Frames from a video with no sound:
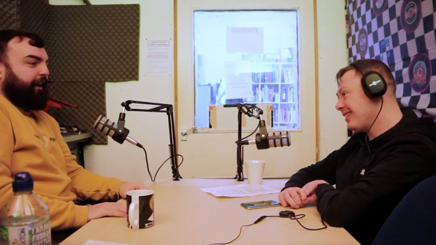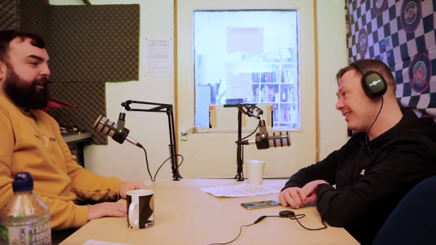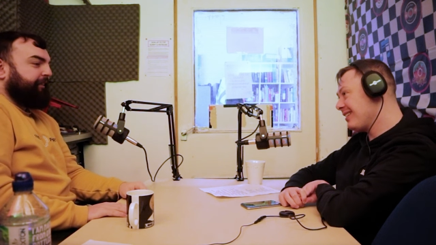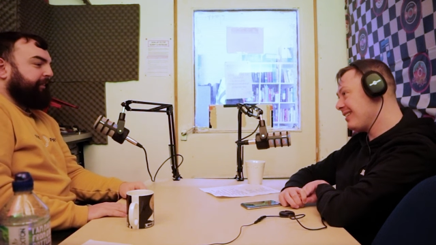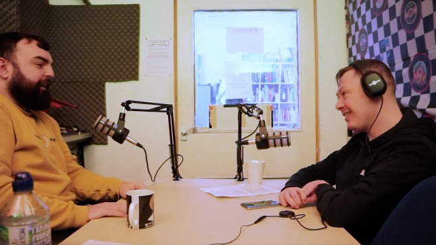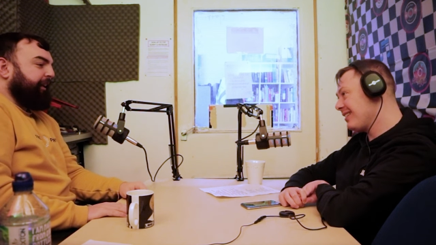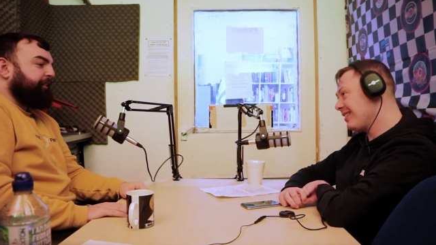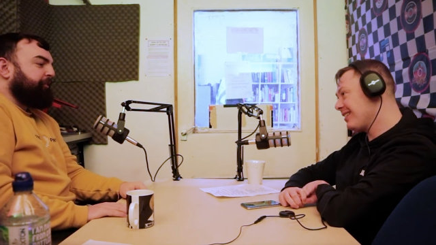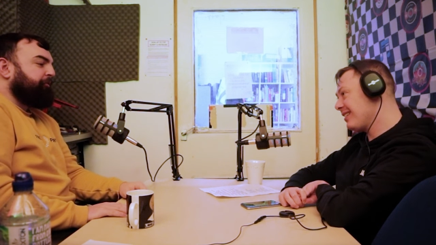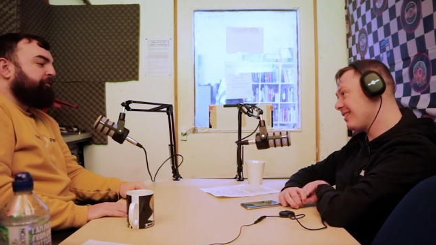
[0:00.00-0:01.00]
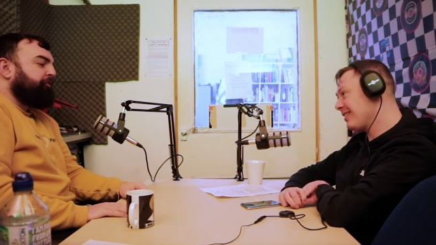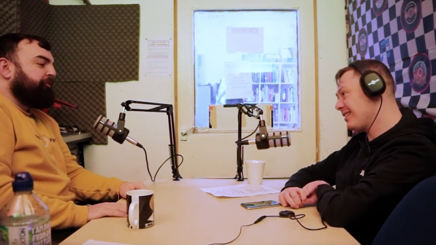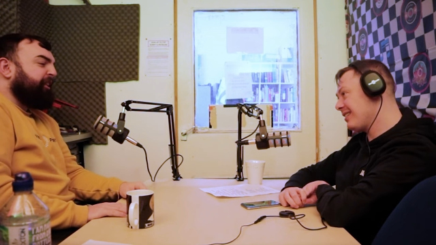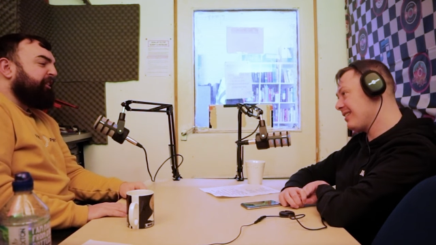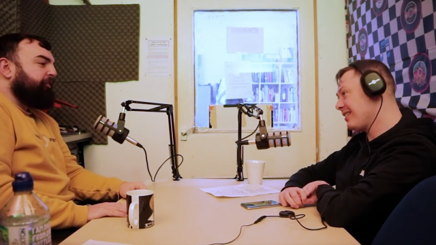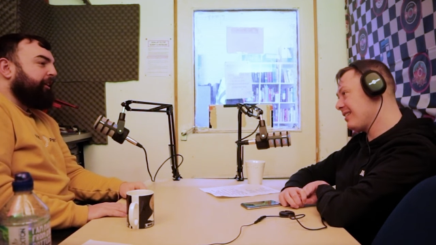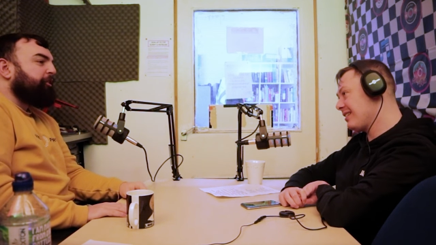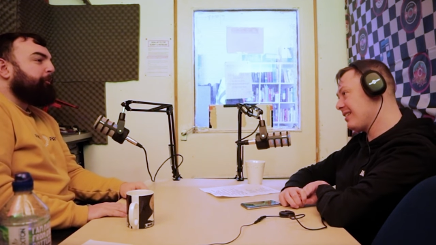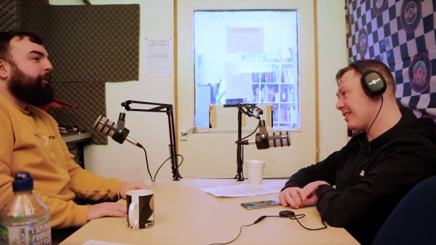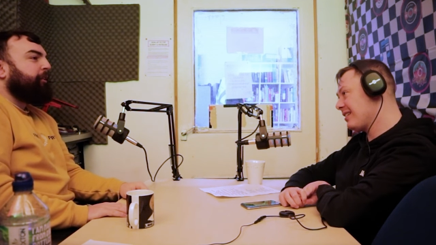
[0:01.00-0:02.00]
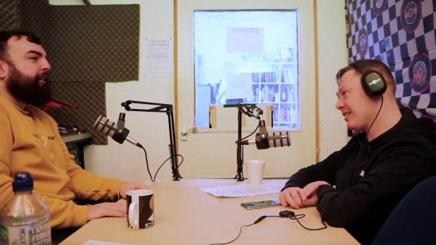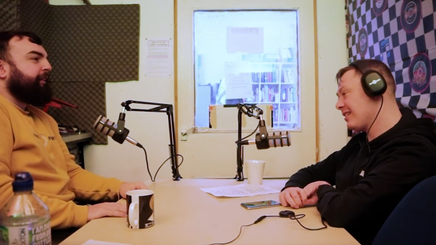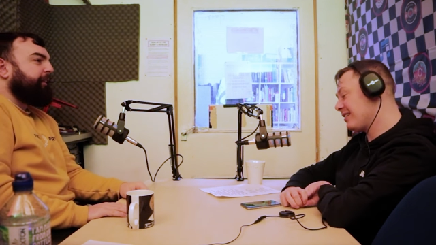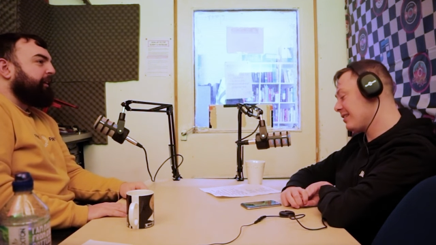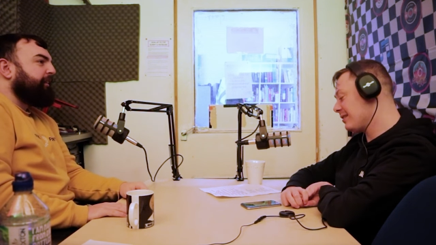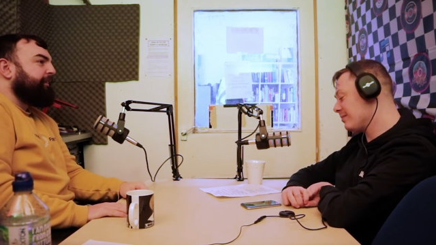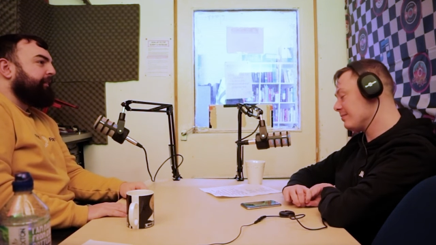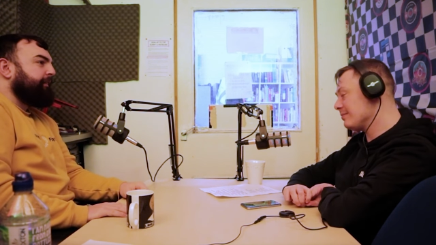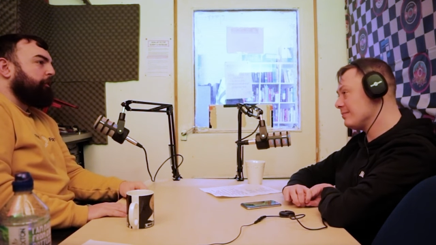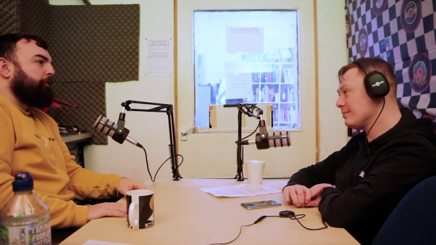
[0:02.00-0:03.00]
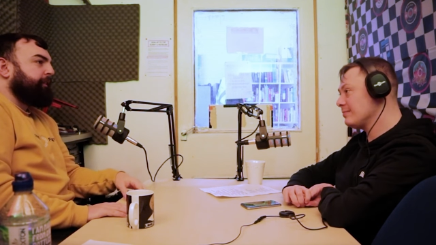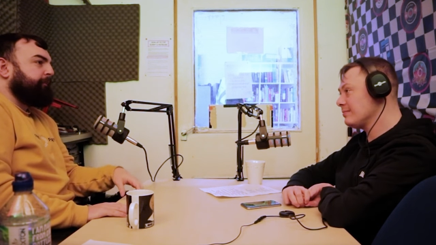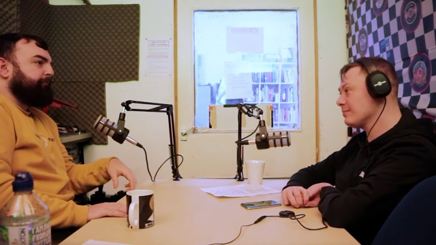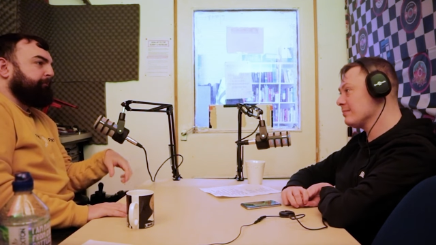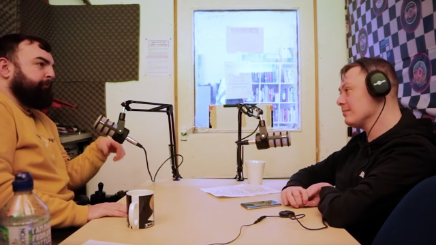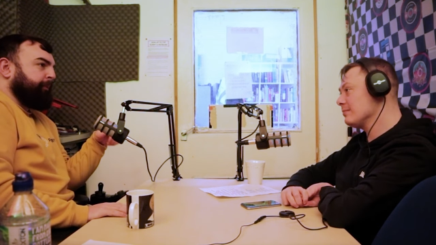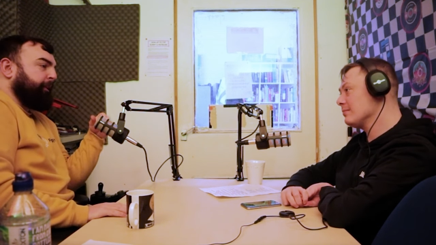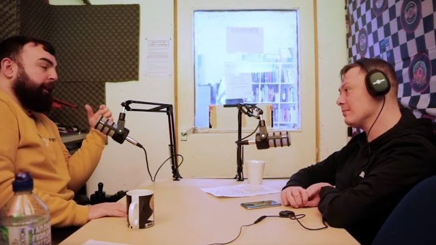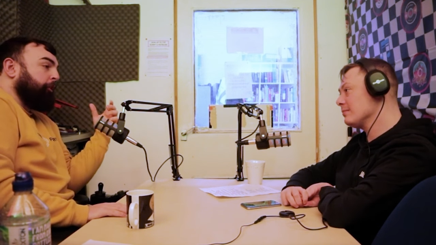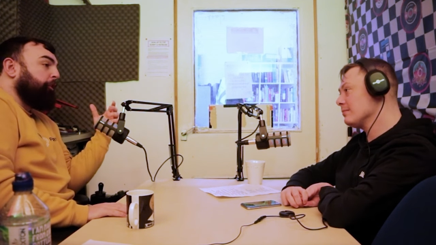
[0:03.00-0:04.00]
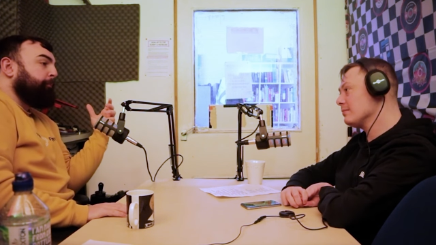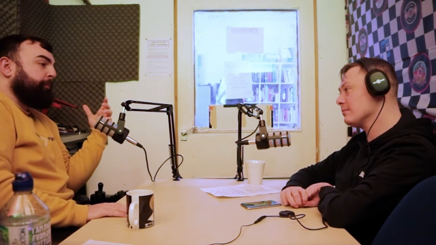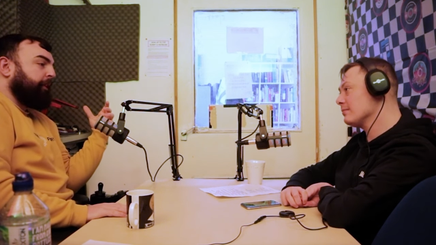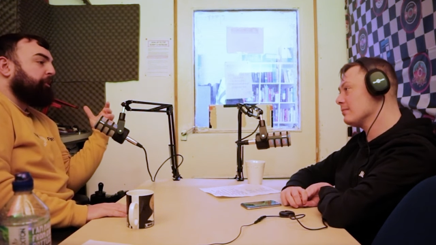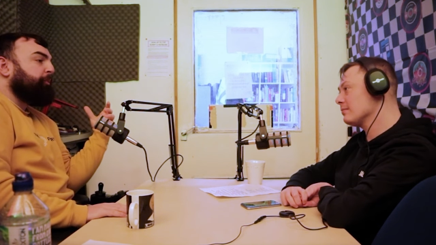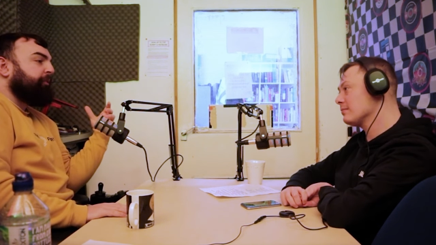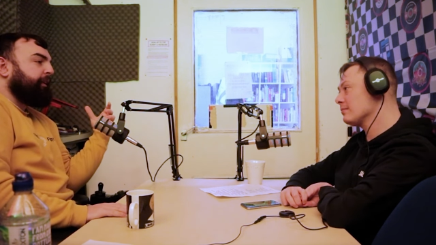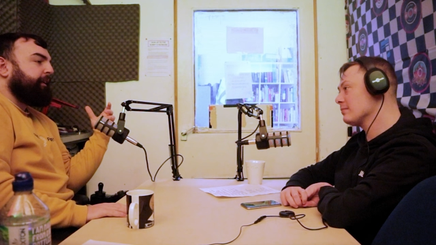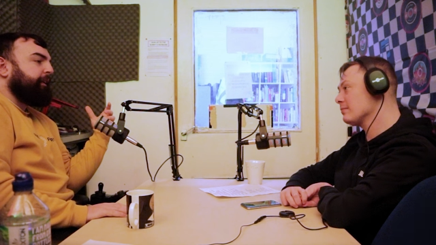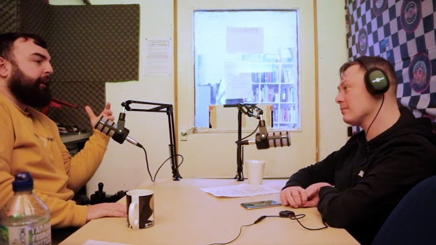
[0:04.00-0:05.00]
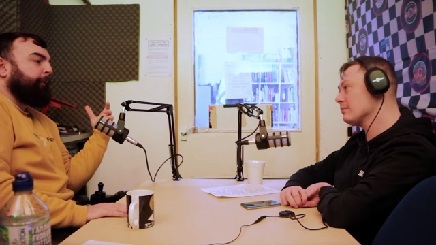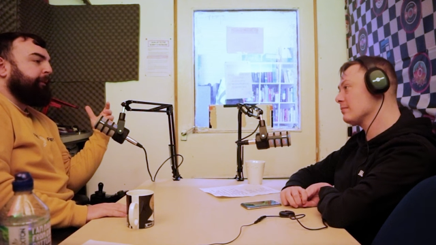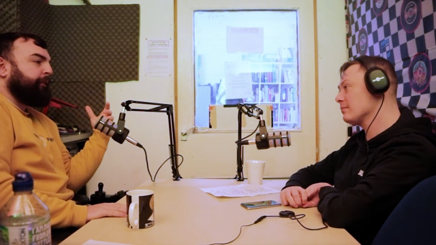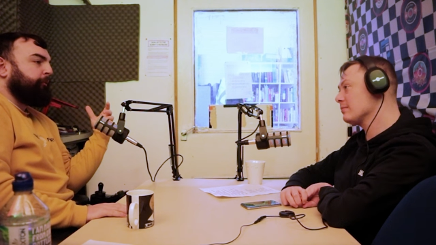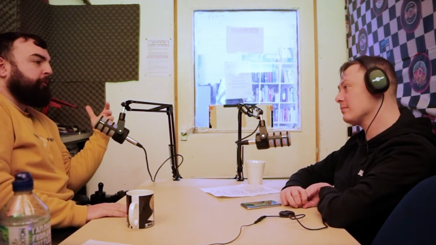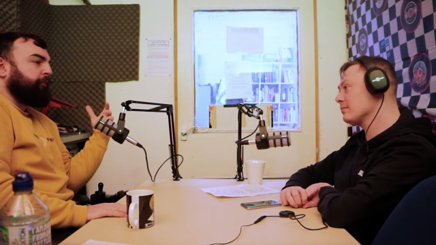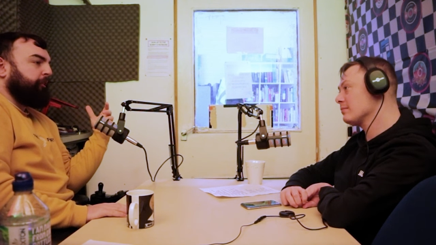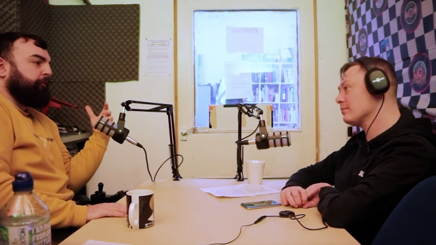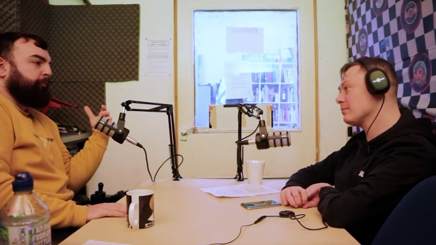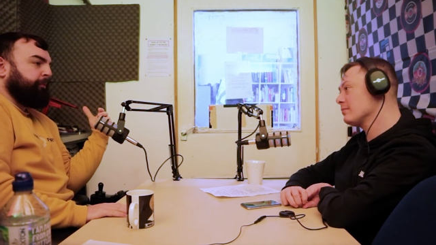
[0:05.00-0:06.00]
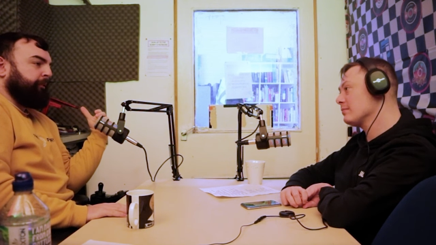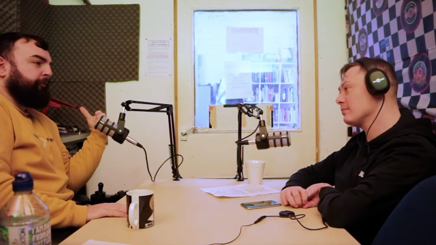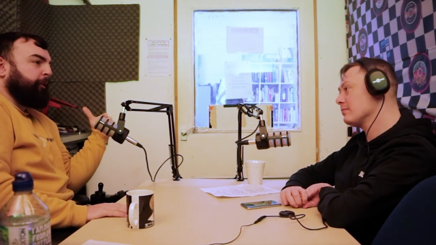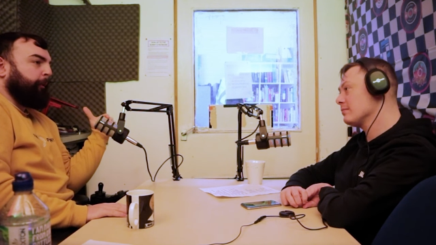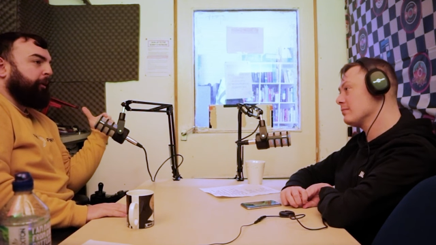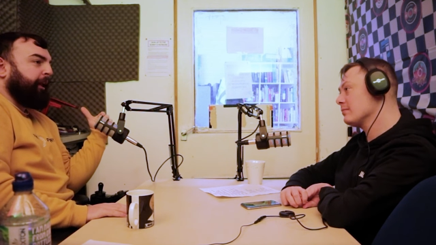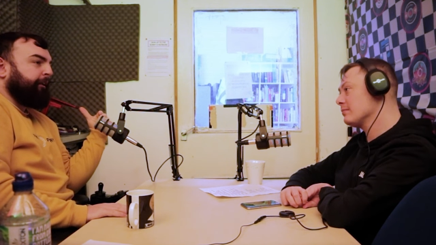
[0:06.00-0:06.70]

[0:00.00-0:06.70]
Speaker 1: It's really strange because at the start of the season a lot of players were saying that Aberdeen were playing really well.